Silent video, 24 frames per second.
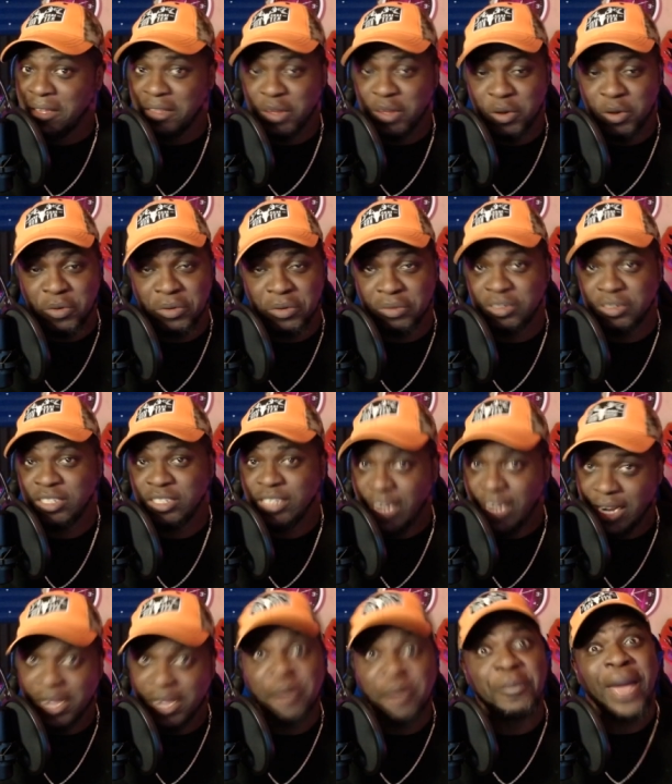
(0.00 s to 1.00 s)
oh
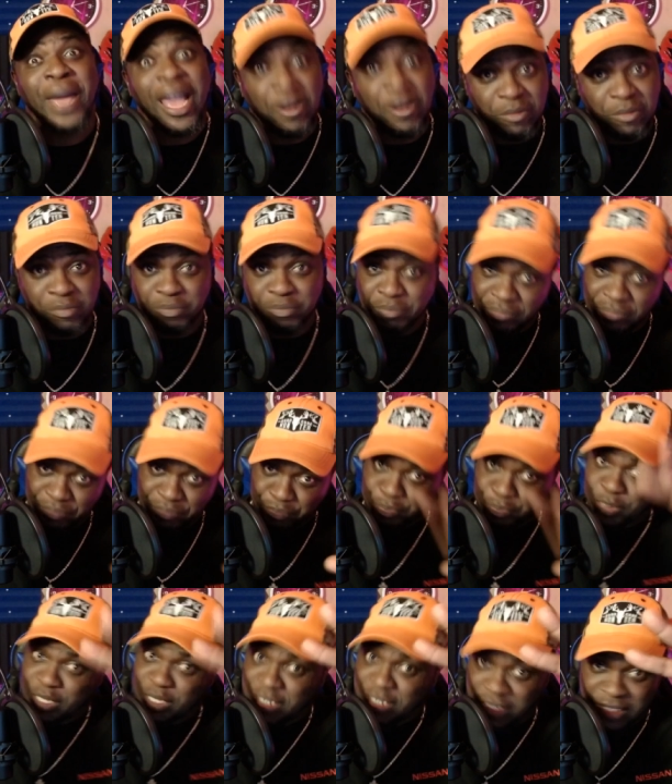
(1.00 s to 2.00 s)
shit, I'm out.
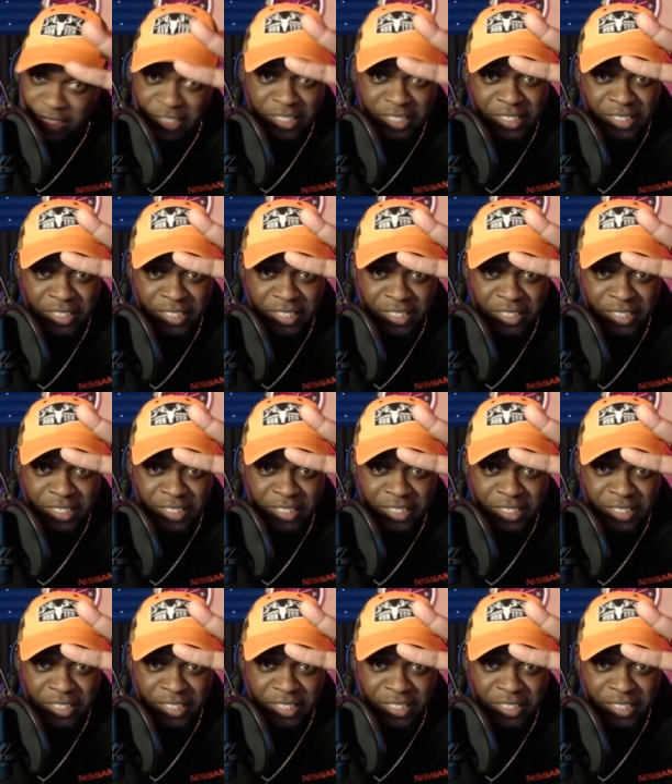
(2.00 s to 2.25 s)
Peace.